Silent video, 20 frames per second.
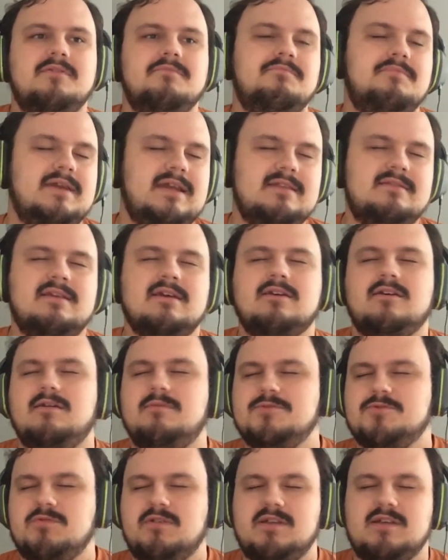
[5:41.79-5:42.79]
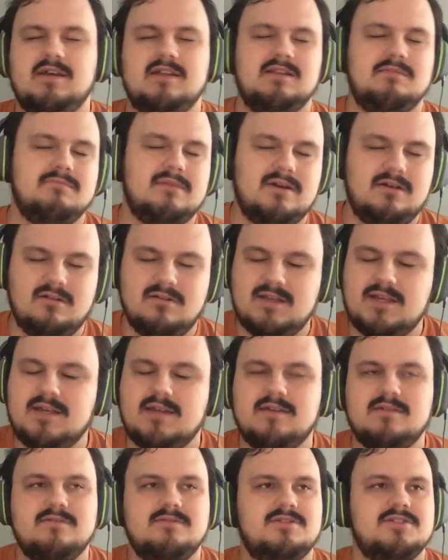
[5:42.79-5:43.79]
The beat that comes with it and the
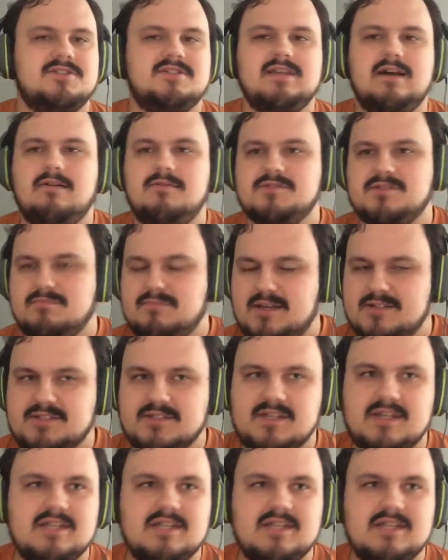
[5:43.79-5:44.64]
melody just sounds amazing.